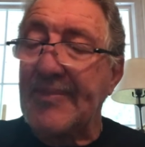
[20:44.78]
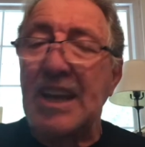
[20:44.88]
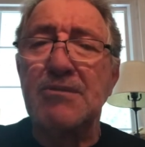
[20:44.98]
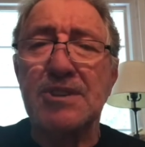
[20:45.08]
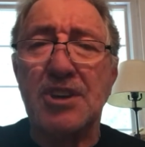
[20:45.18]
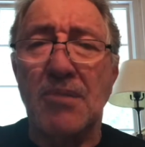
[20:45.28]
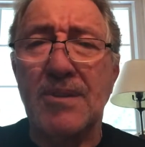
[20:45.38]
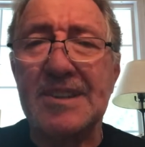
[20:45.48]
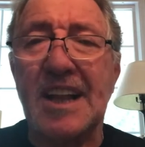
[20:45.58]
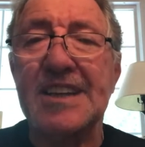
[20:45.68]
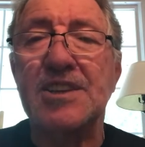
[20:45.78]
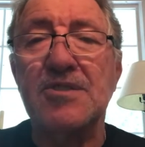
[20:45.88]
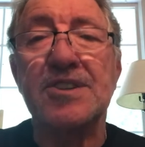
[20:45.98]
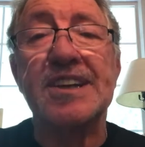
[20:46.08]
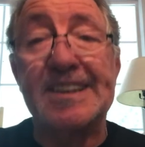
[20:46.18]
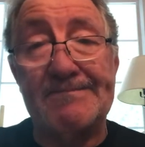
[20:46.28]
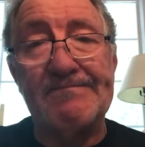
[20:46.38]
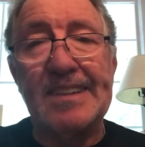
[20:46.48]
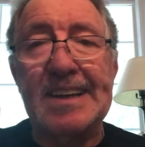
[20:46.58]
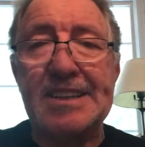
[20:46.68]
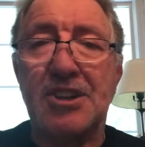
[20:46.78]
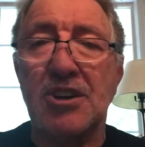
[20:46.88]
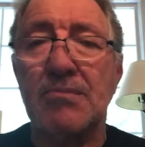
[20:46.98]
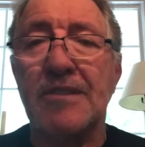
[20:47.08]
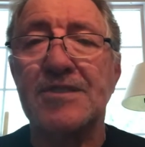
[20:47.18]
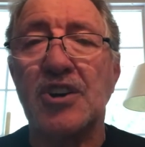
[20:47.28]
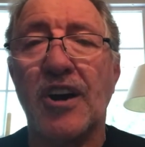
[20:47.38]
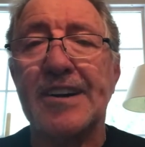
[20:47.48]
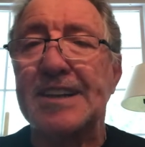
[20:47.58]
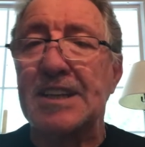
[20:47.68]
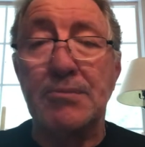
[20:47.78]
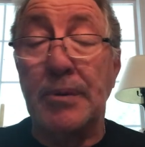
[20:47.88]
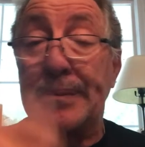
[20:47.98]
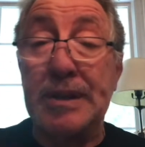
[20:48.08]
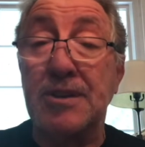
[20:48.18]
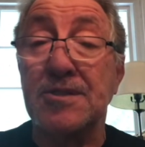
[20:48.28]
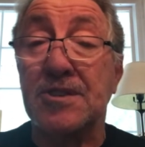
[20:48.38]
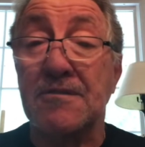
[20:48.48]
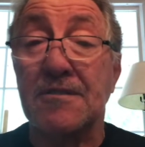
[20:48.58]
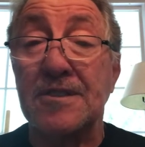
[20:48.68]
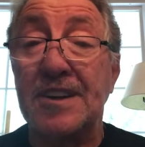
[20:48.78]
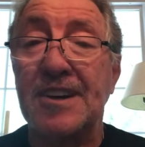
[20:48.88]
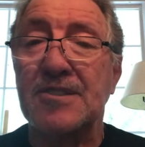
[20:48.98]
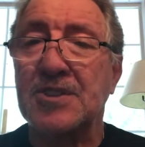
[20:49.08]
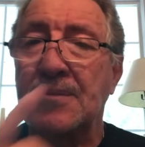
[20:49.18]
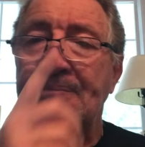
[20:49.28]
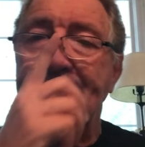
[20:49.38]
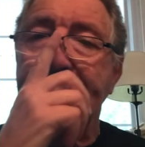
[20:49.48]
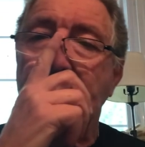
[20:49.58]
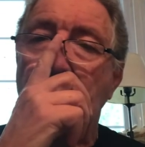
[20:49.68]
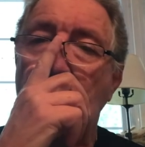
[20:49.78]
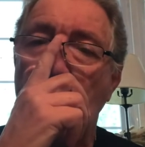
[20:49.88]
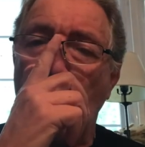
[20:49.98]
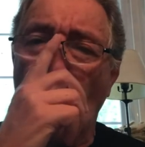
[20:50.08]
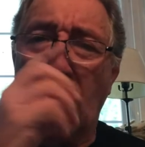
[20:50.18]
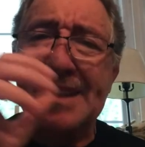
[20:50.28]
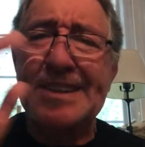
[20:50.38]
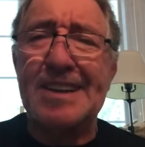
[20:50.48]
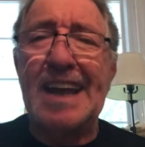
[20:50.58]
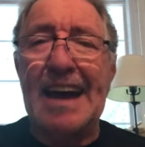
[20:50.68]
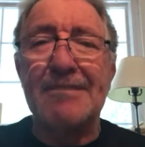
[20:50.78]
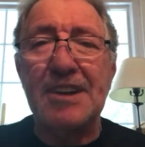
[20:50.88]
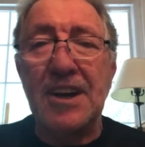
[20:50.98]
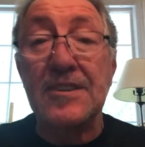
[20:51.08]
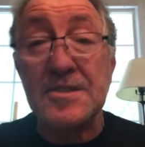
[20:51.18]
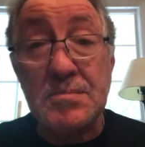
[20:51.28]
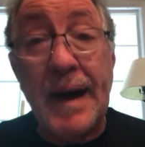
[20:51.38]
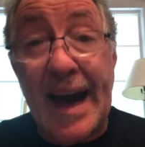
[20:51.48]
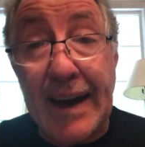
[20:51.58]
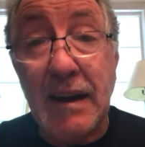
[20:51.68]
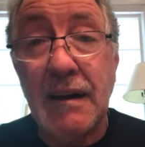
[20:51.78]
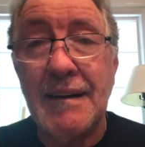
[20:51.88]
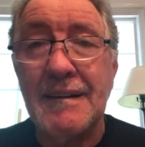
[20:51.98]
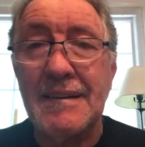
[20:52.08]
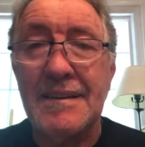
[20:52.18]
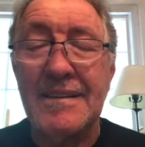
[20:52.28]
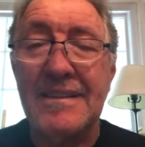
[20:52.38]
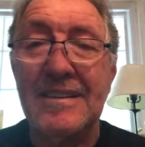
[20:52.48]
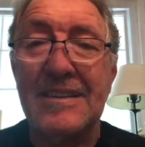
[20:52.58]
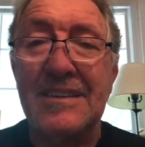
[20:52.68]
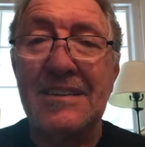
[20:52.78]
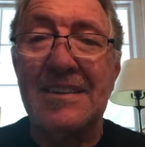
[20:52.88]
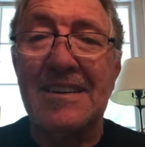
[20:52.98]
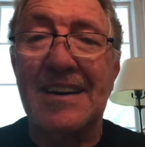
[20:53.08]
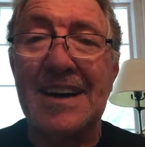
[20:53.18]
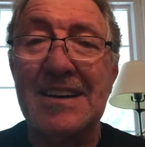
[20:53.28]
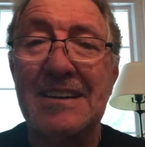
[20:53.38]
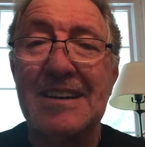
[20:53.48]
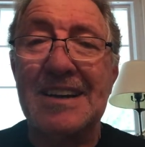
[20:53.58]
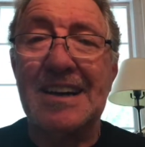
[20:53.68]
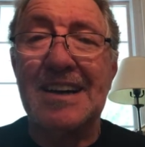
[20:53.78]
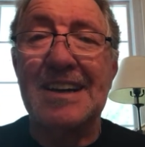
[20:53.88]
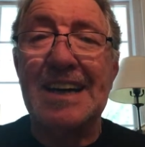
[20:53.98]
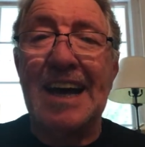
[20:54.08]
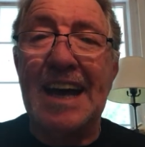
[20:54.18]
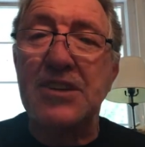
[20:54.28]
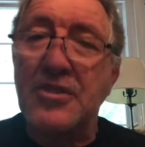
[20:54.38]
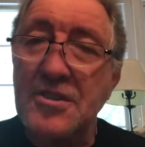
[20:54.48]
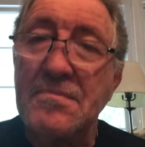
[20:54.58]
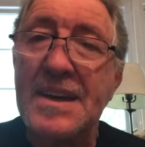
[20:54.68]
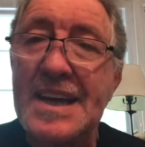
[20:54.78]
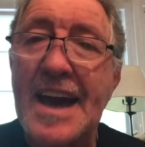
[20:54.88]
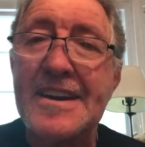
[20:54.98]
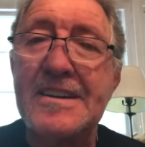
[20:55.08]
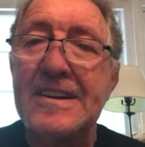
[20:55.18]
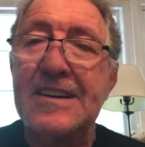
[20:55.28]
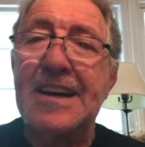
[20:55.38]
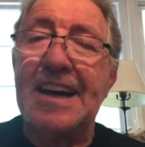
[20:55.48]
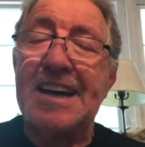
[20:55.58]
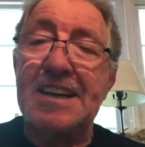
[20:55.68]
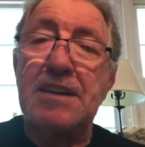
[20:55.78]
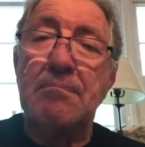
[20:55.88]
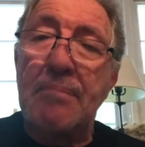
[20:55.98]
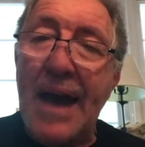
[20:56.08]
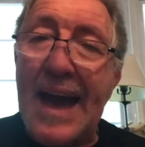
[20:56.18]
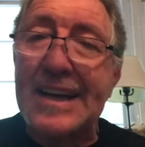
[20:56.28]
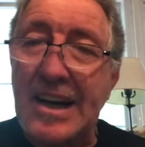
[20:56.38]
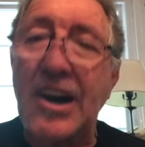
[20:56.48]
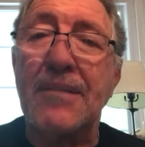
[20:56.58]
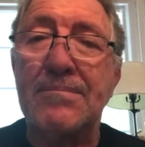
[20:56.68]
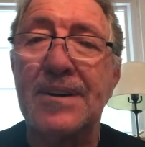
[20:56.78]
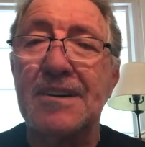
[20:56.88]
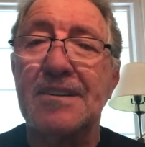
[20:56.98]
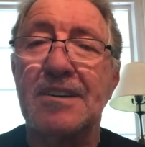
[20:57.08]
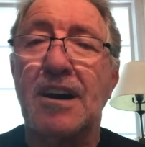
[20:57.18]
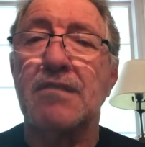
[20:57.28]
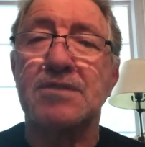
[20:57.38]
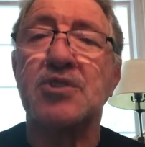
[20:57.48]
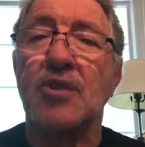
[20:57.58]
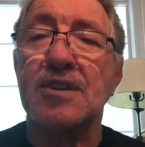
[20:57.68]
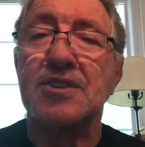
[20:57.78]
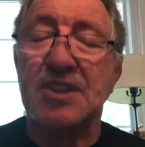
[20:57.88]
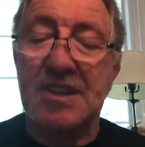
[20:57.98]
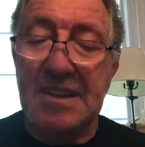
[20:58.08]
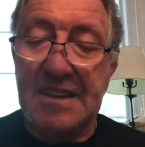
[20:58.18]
it was almost like using a term of jargon that we've been using for years, one could have the other's back, right? And could be a backup of sorts.